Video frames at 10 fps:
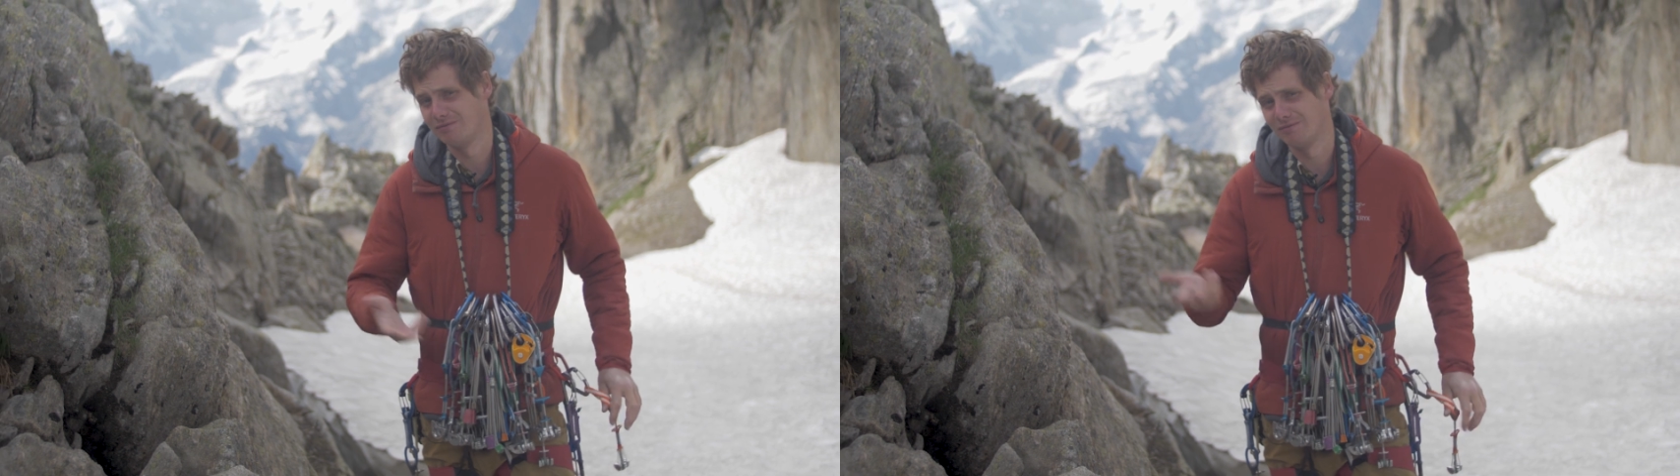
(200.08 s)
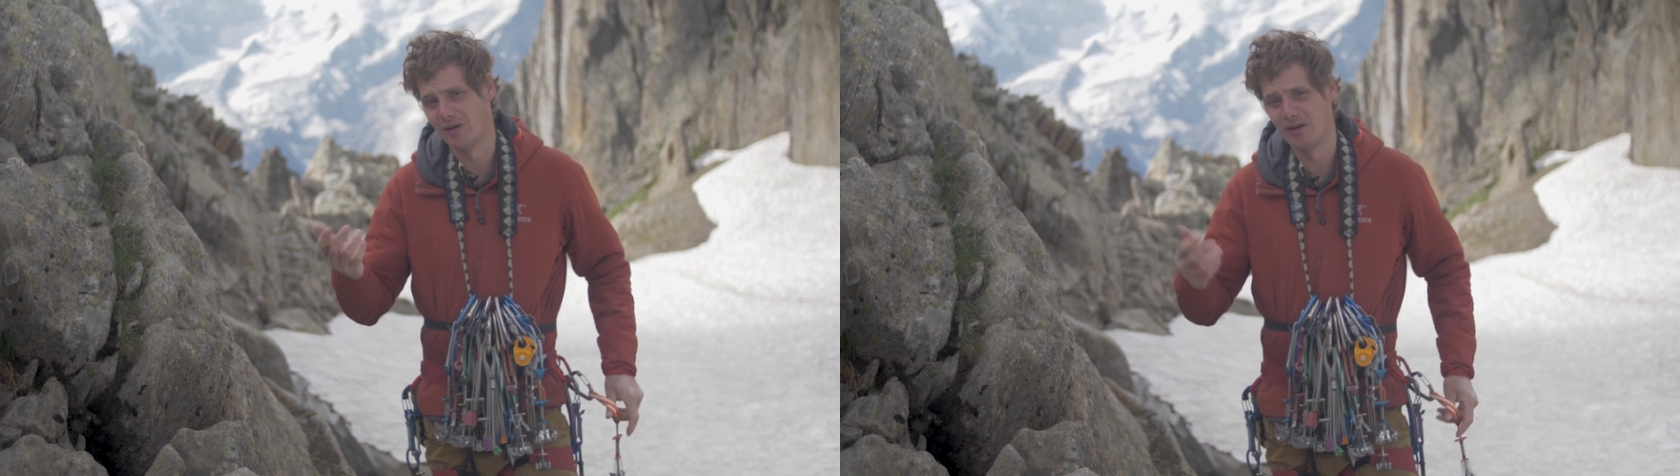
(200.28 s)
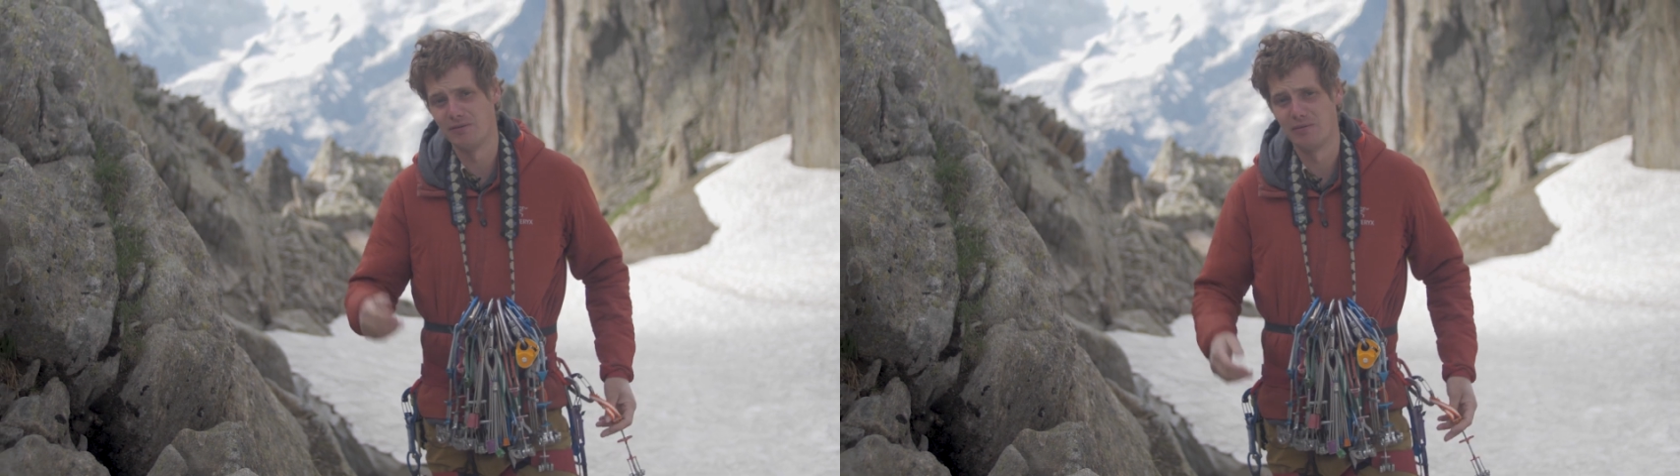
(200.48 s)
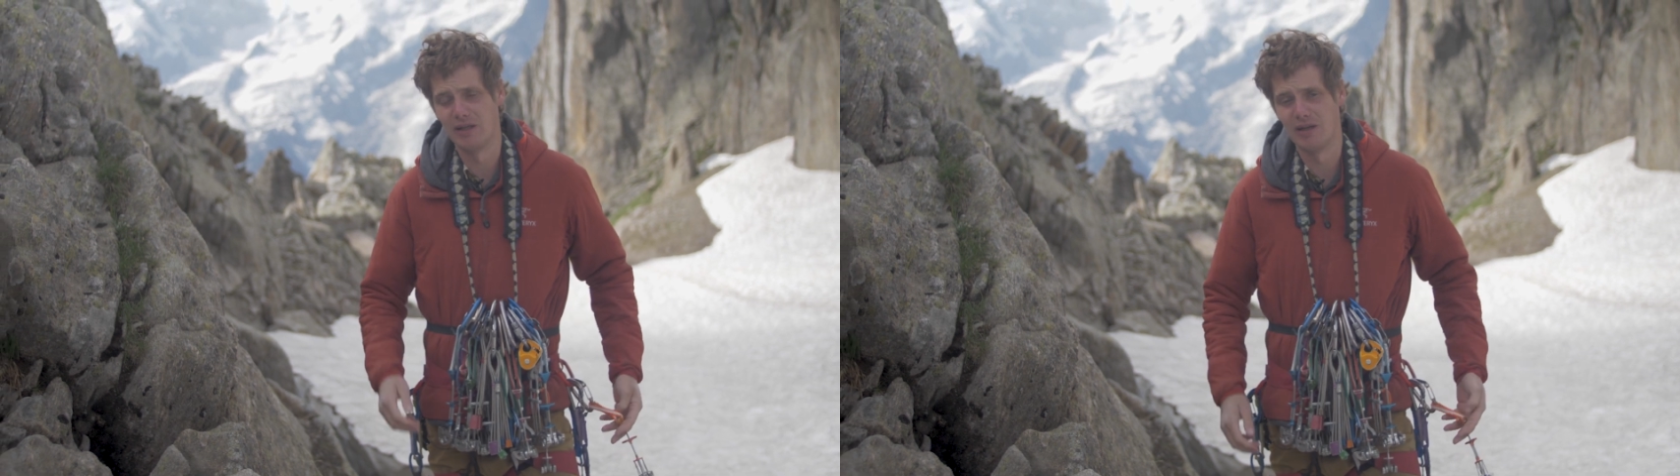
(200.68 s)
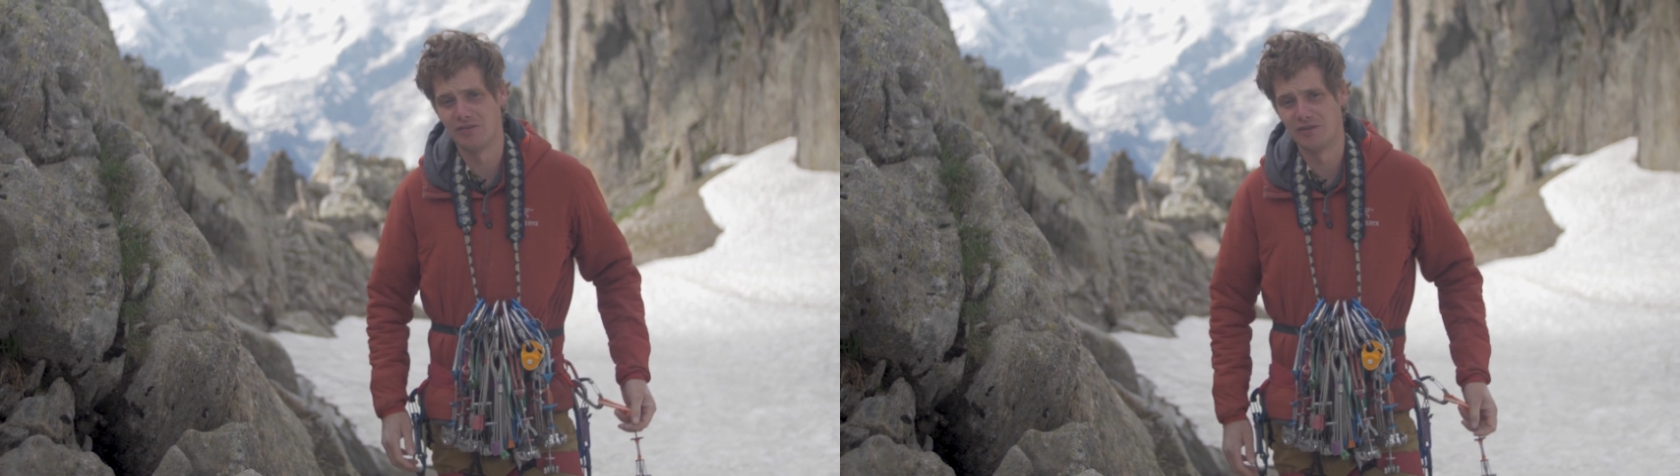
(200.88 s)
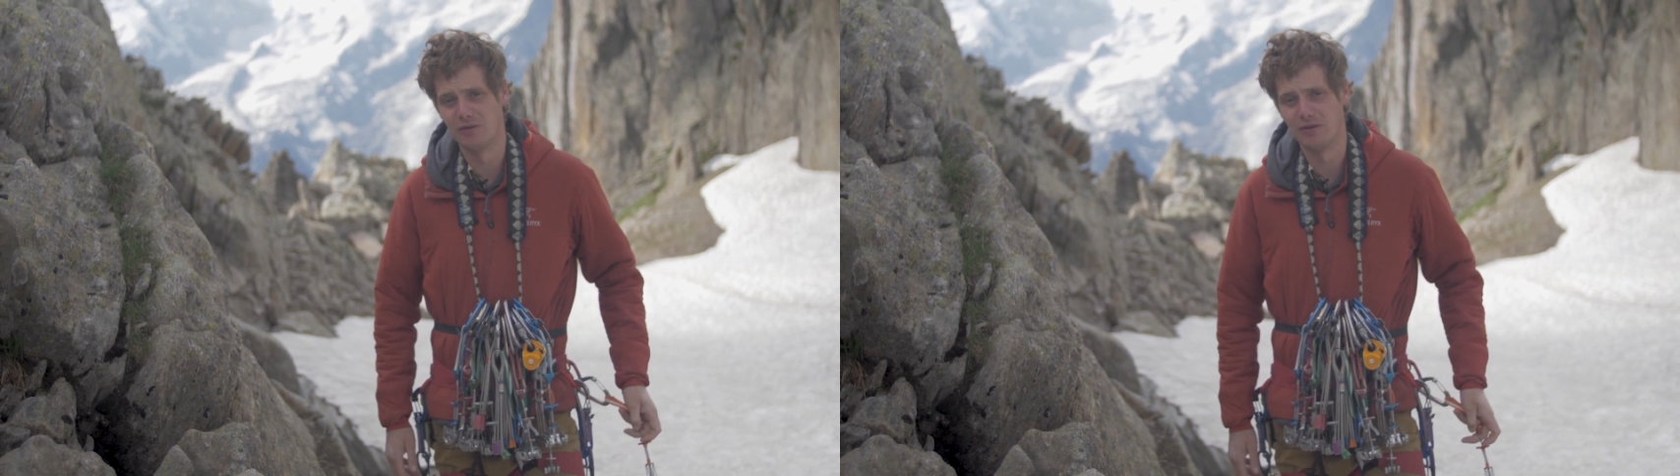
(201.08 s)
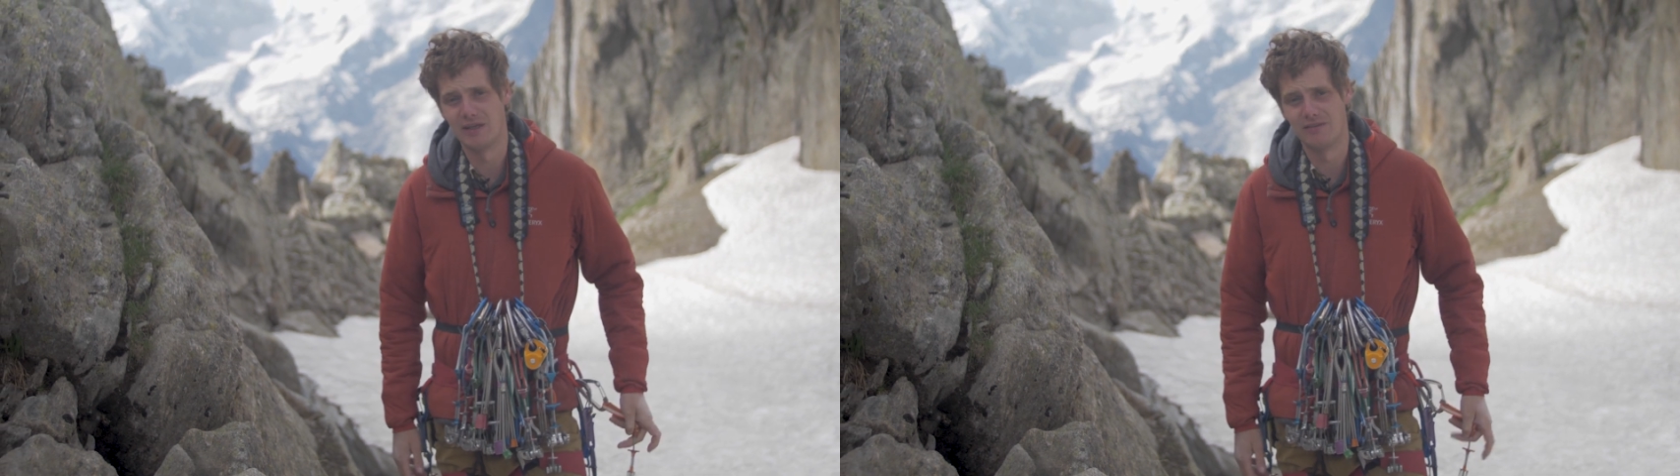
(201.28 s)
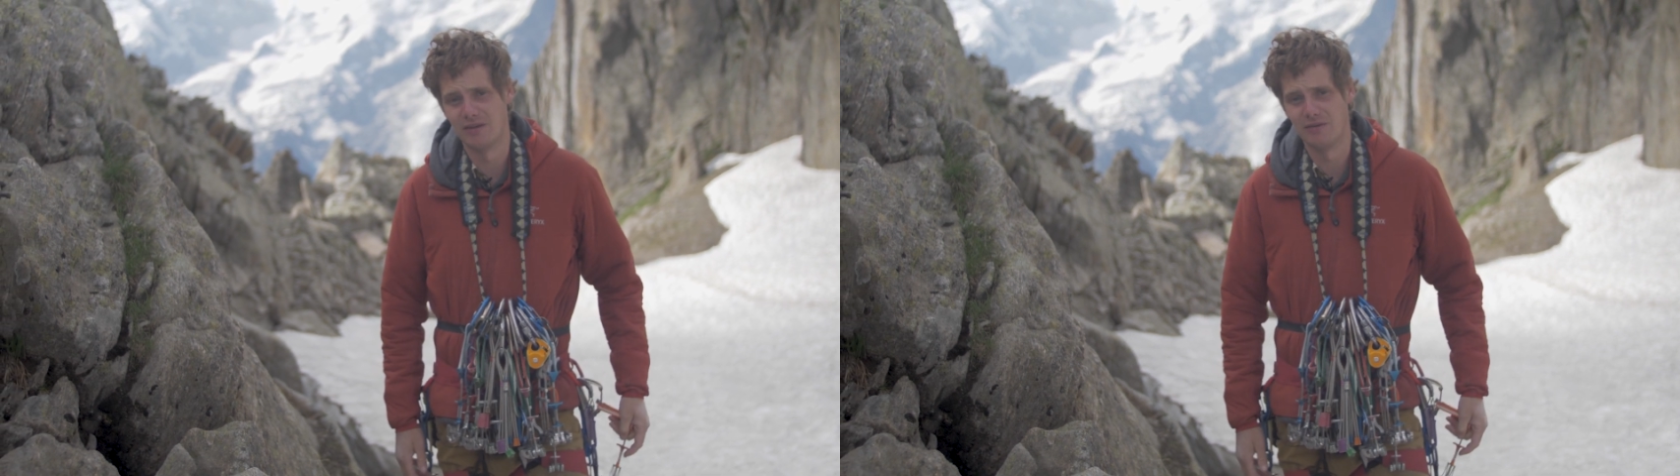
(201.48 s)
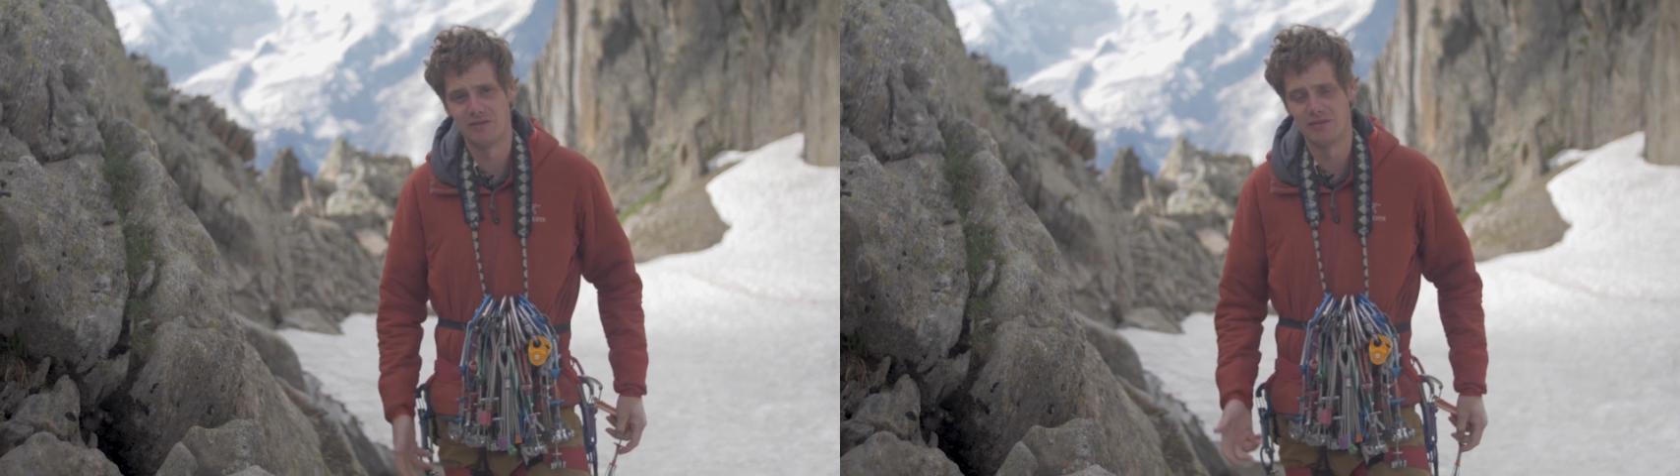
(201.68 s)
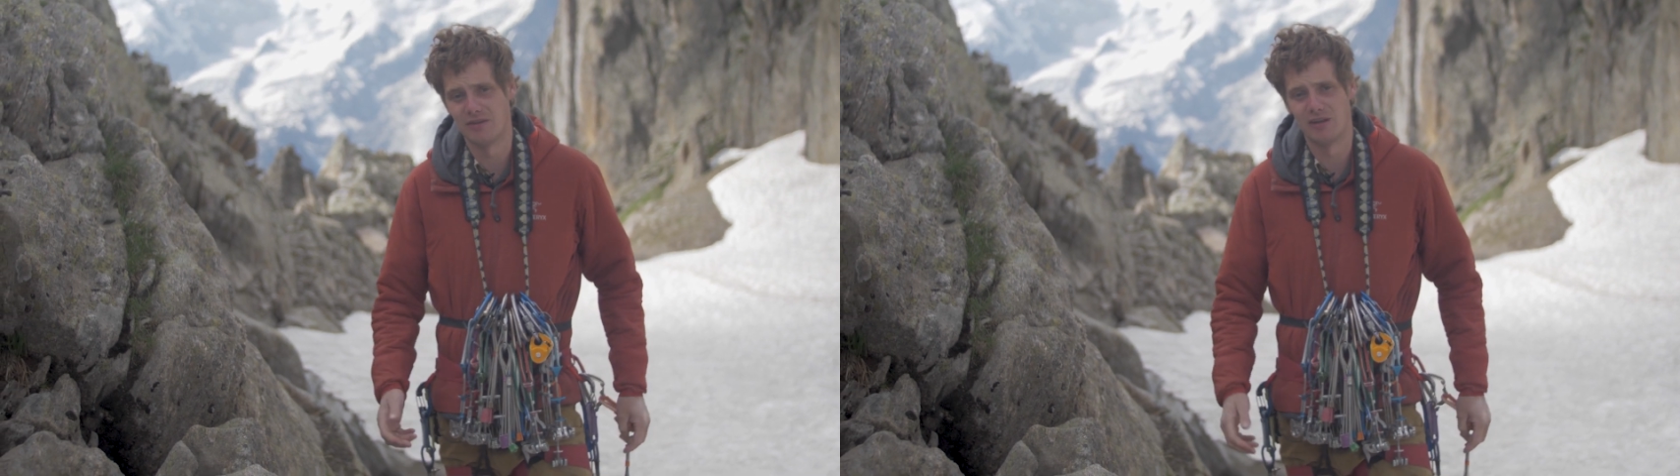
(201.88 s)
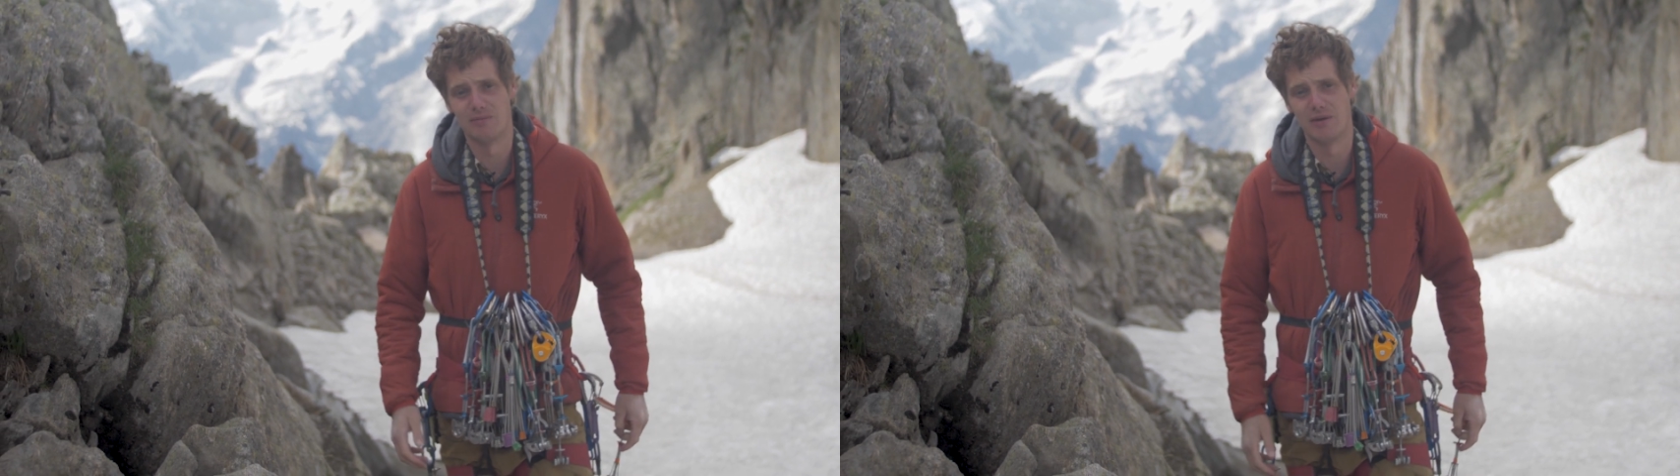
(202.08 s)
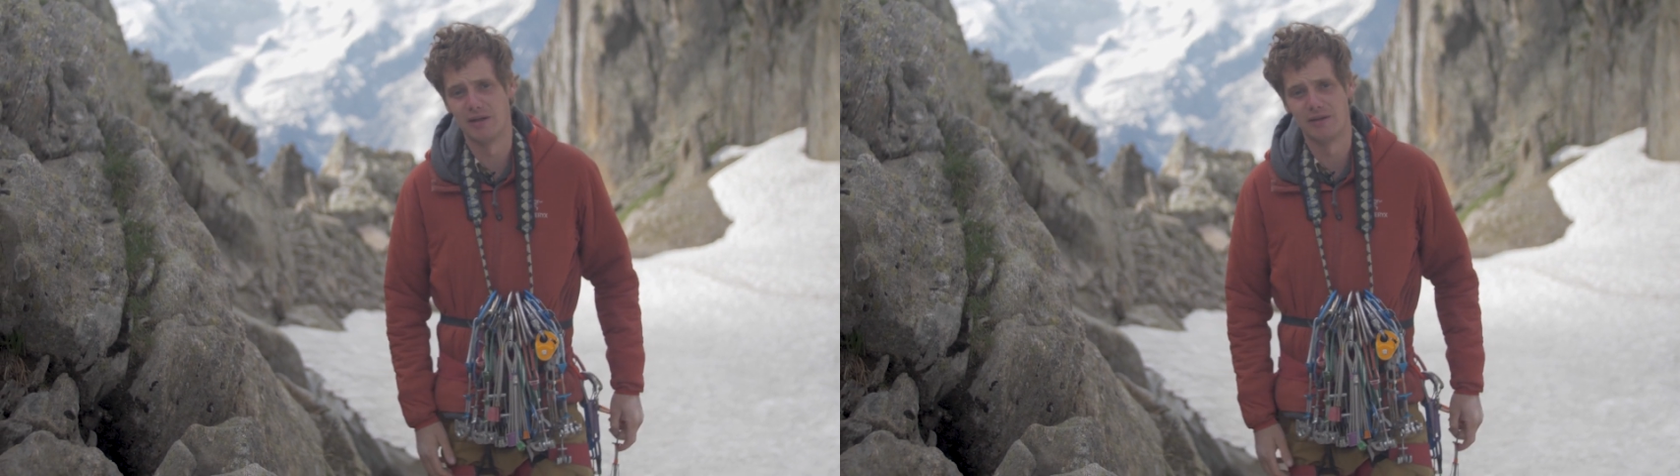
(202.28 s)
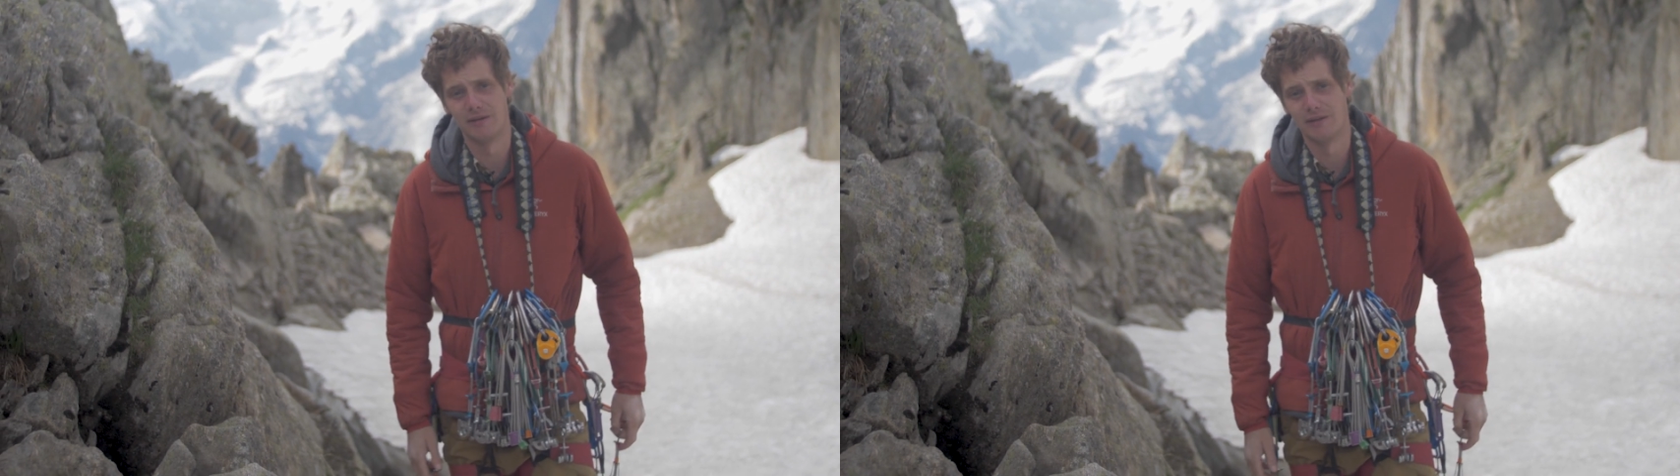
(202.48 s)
Not everybody likes to go gates out. It's just kind of my